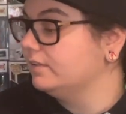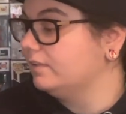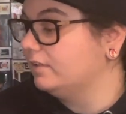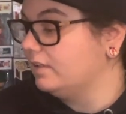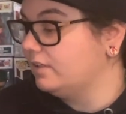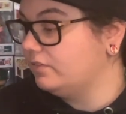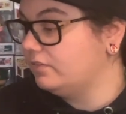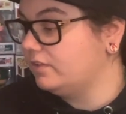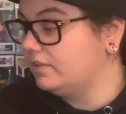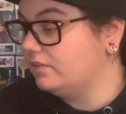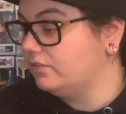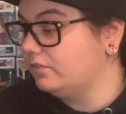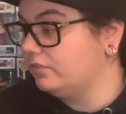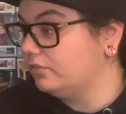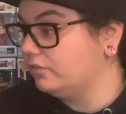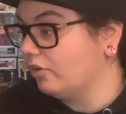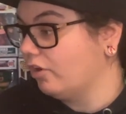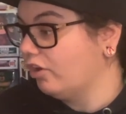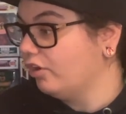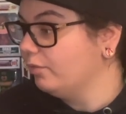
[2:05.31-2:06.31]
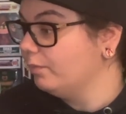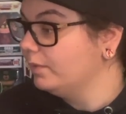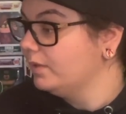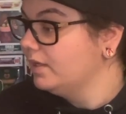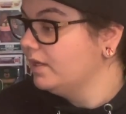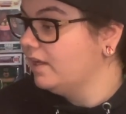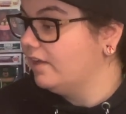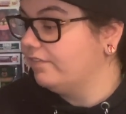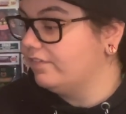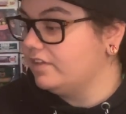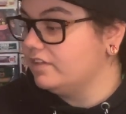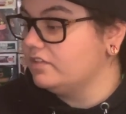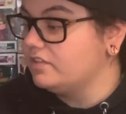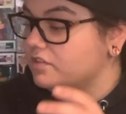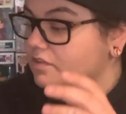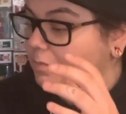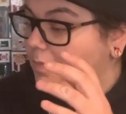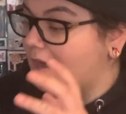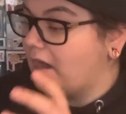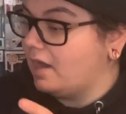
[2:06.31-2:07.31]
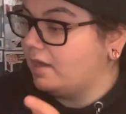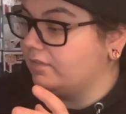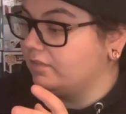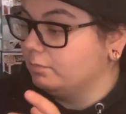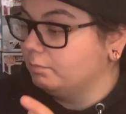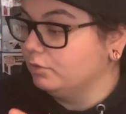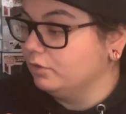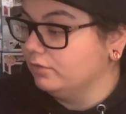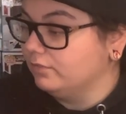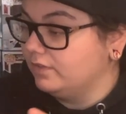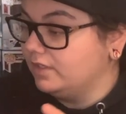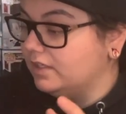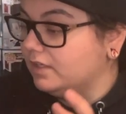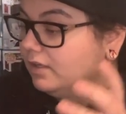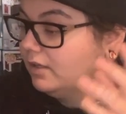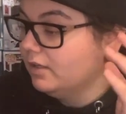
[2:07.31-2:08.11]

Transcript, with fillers: This is dope. If this is a part of the movie,